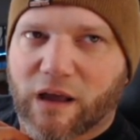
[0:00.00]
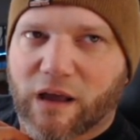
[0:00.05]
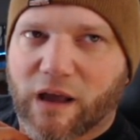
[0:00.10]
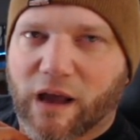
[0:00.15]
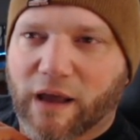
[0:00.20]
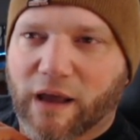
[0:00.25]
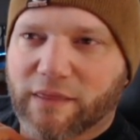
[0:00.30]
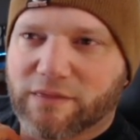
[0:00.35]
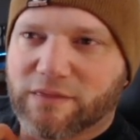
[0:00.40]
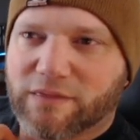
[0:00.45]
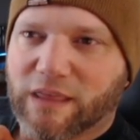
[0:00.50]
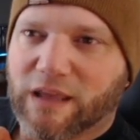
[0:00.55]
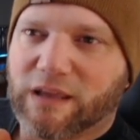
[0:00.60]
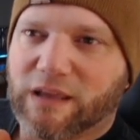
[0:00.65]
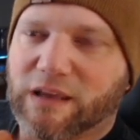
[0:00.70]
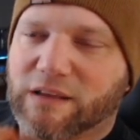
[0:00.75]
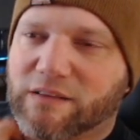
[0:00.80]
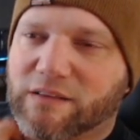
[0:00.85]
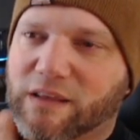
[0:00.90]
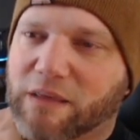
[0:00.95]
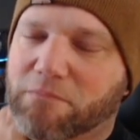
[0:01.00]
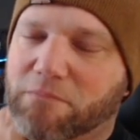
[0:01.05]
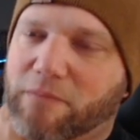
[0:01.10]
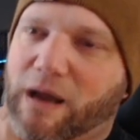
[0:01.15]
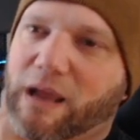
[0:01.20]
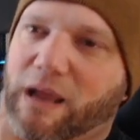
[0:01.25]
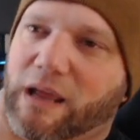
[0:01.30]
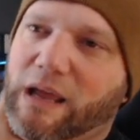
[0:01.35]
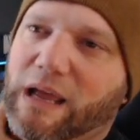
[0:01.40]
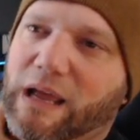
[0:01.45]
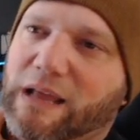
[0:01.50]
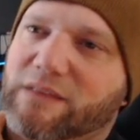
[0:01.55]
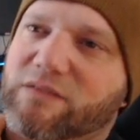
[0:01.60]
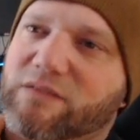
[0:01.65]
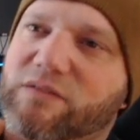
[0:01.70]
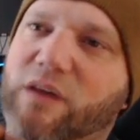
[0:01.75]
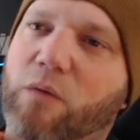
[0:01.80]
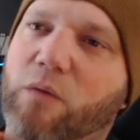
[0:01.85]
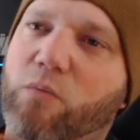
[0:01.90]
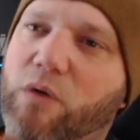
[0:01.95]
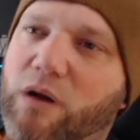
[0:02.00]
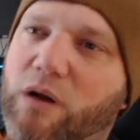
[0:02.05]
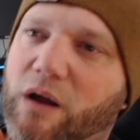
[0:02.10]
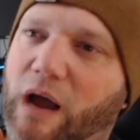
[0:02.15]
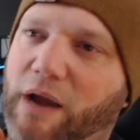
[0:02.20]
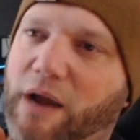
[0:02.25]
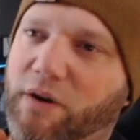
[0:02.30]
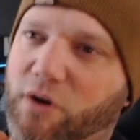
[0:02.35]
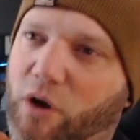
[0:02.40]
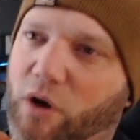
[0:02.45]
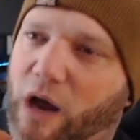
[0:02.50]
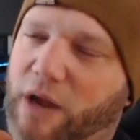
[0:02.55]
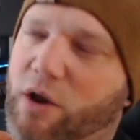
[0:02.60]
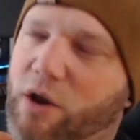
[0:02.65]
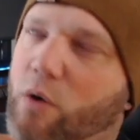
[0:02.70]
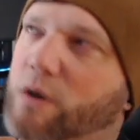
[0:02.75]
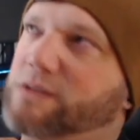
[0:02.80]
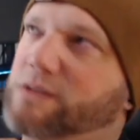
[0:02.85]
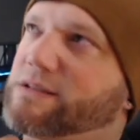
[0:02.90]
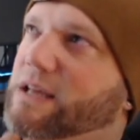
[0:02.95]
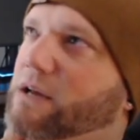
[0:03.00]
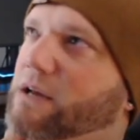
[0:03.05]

I think it's somewhere, I don't know. I know it's like